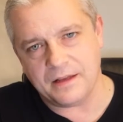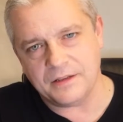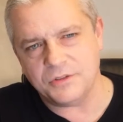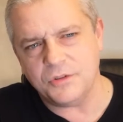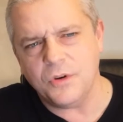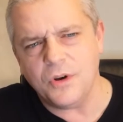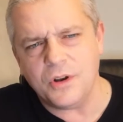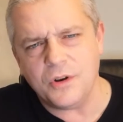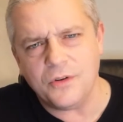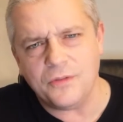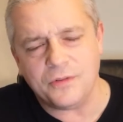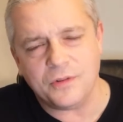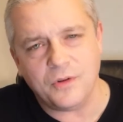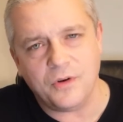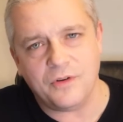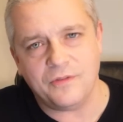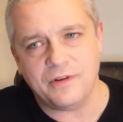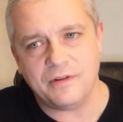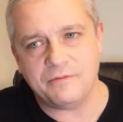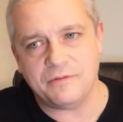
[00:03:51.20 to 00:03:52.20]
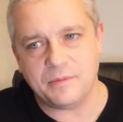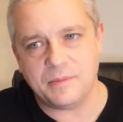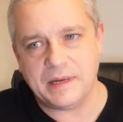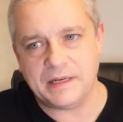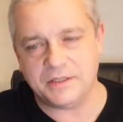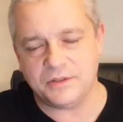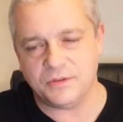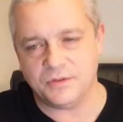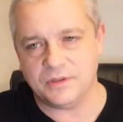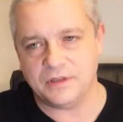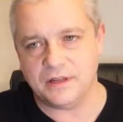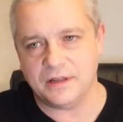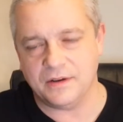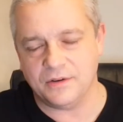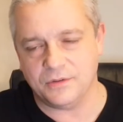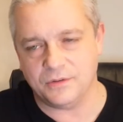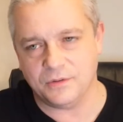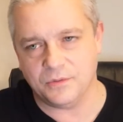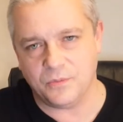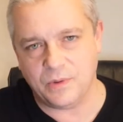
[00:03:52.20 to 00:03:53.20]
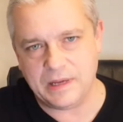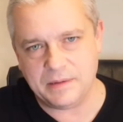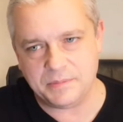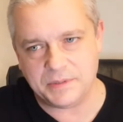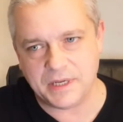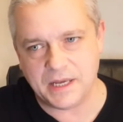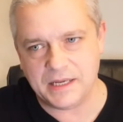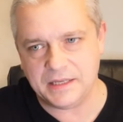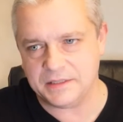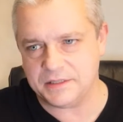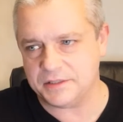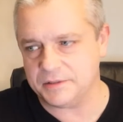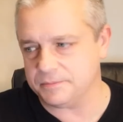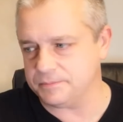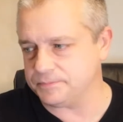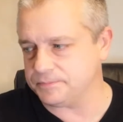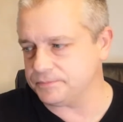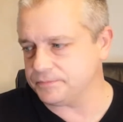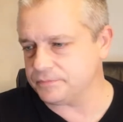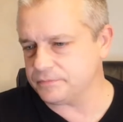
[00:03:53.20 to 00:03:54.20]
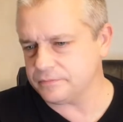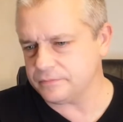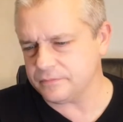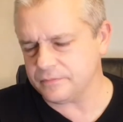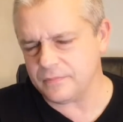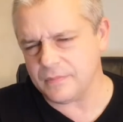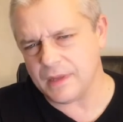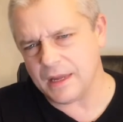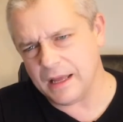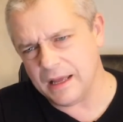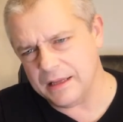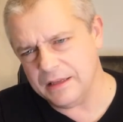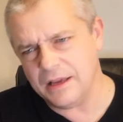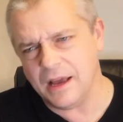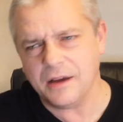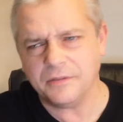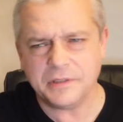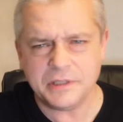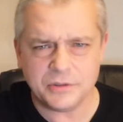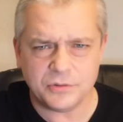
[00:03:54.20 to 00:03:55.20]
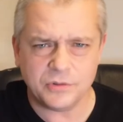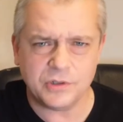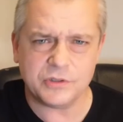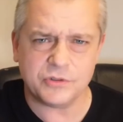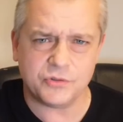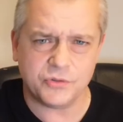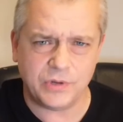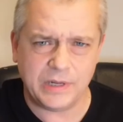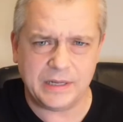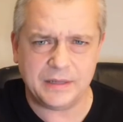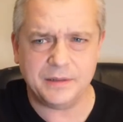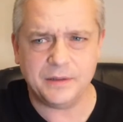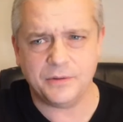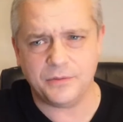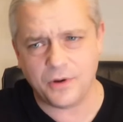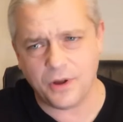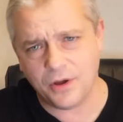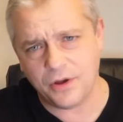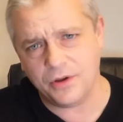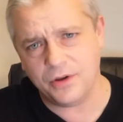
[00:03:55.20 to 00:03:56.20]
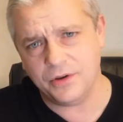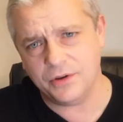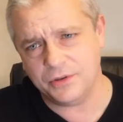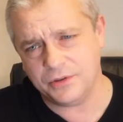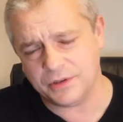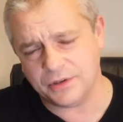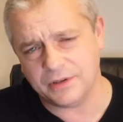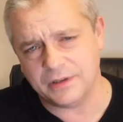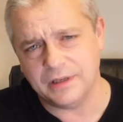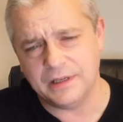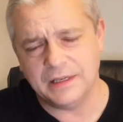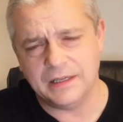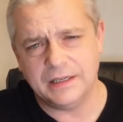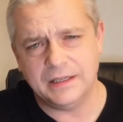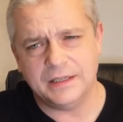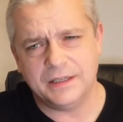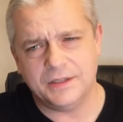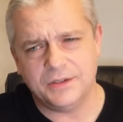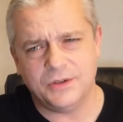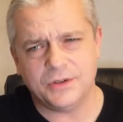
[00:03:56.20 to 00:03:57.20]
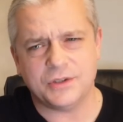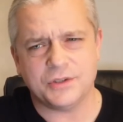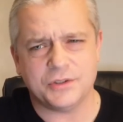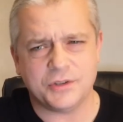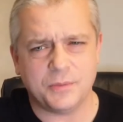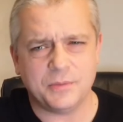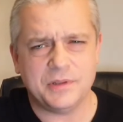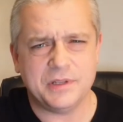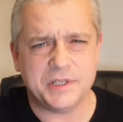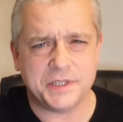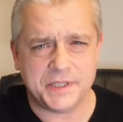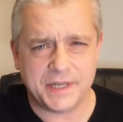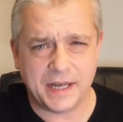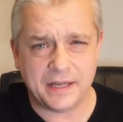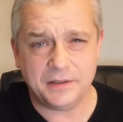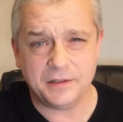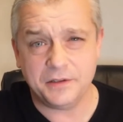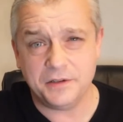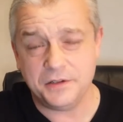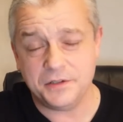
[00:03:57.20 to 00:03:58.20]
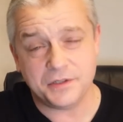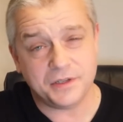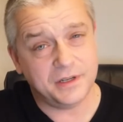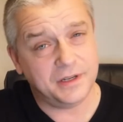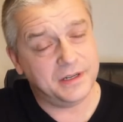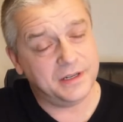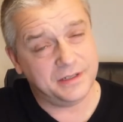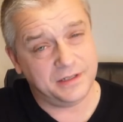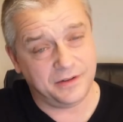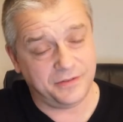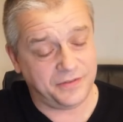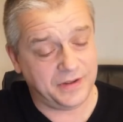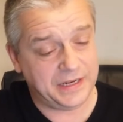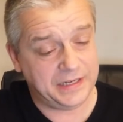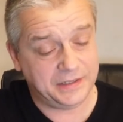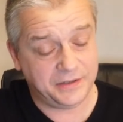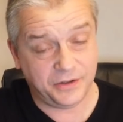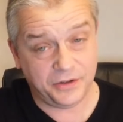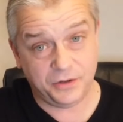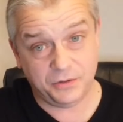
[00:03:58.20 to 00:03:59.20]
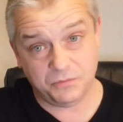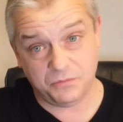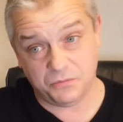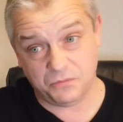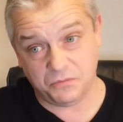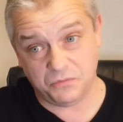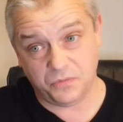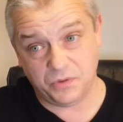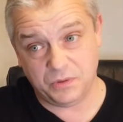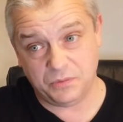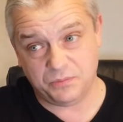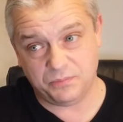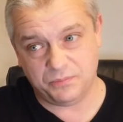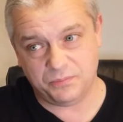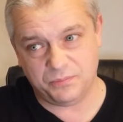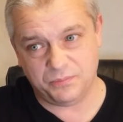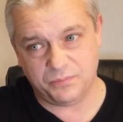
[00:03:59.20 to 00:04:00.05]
there's not an awful lot of information on the websites, and you have to sort of trail around and look at some of the sellers to find out, well,